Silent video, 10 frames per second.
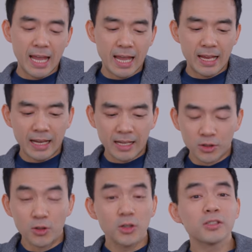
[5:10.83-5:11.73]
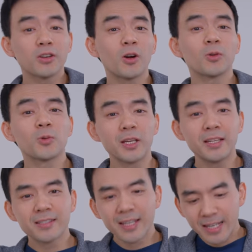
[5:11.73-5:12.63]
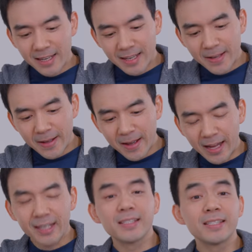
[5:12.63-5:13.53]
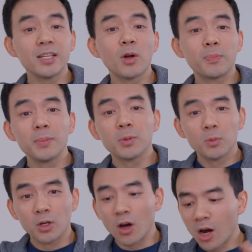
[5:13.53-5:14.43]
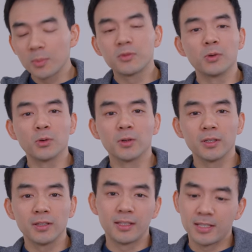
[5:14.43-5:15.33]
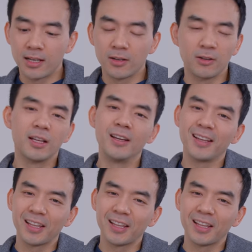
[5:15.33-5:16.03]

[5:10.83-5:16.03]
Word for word: And as good as the hardware is, I can see why people would opt for the 10R,